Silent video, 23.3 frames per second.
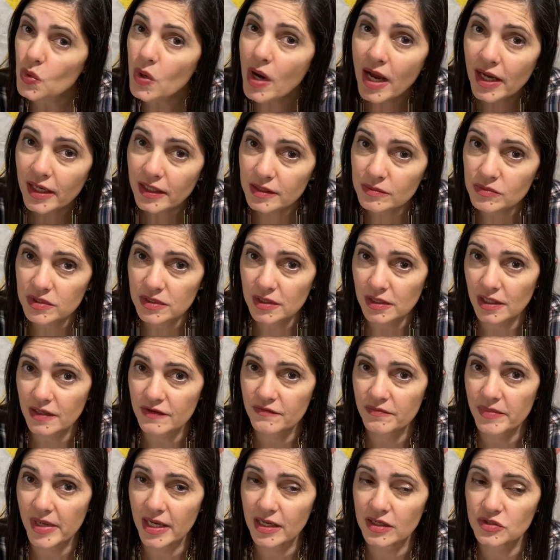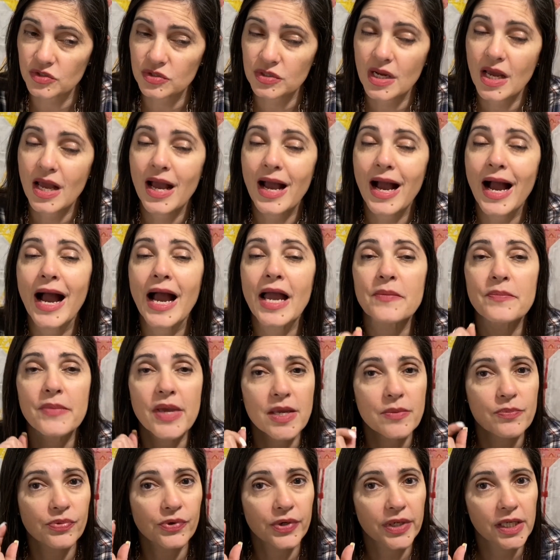items that I've bashed, I may
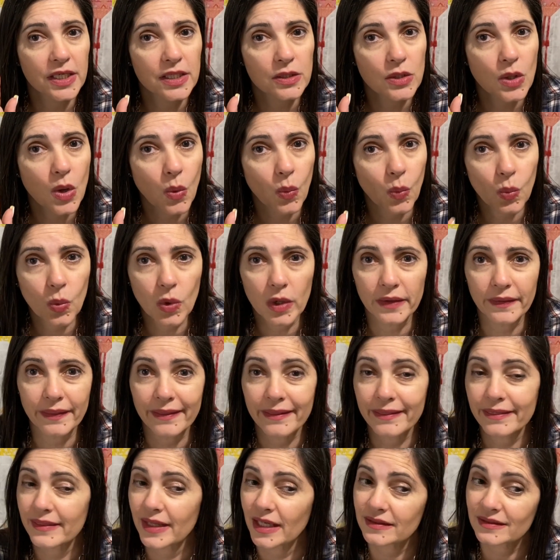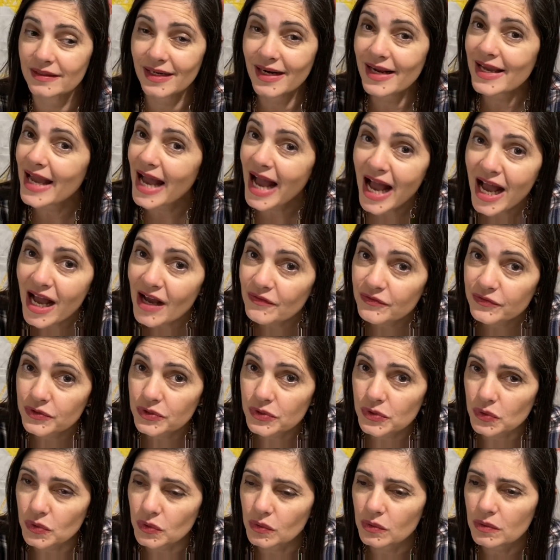bring in 1. Not that I have
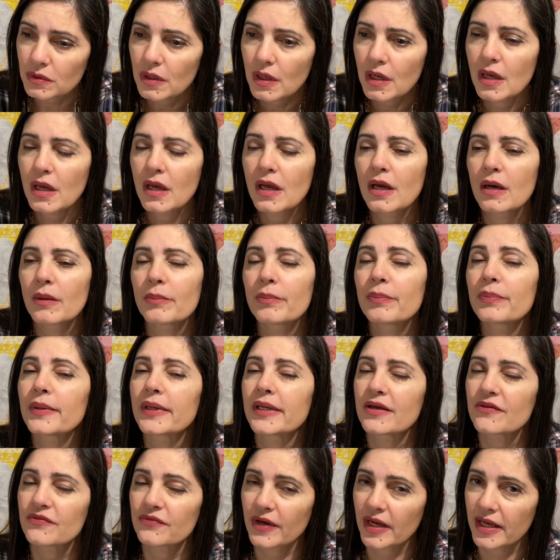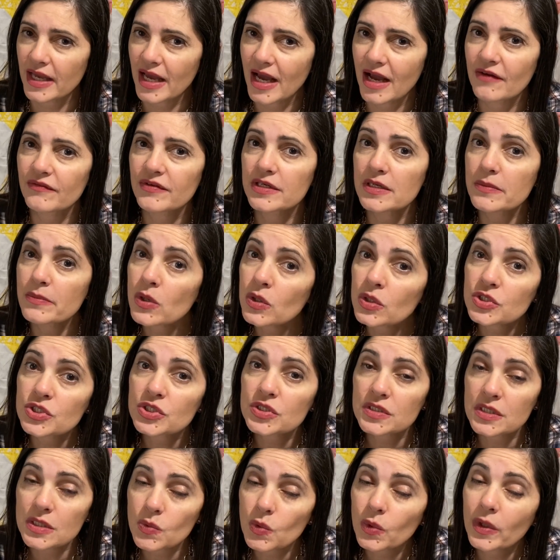to, but if I have an
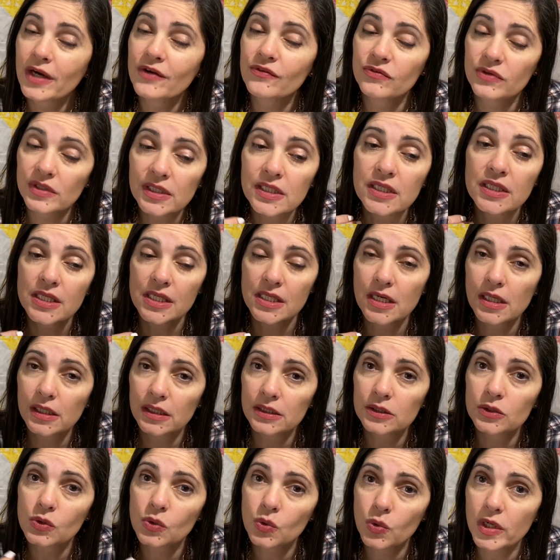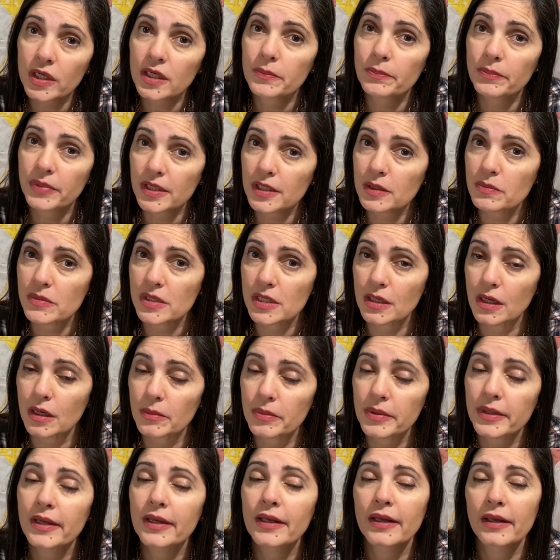emergency where I really need a little quick pick-me-up,
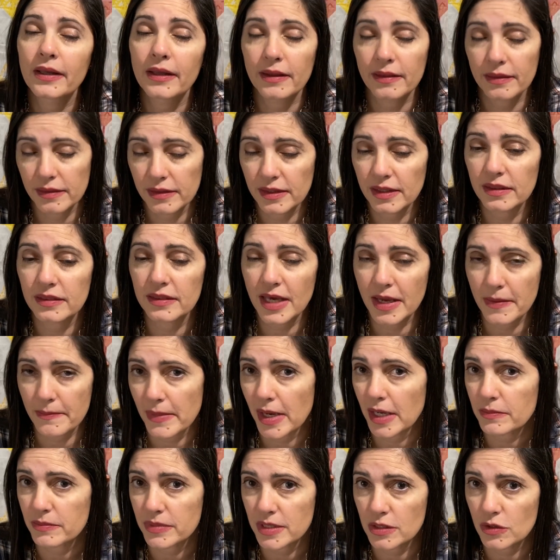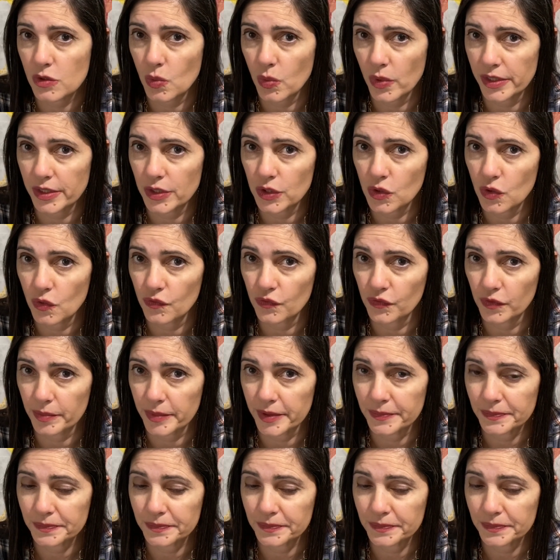then that might be the way to go for me.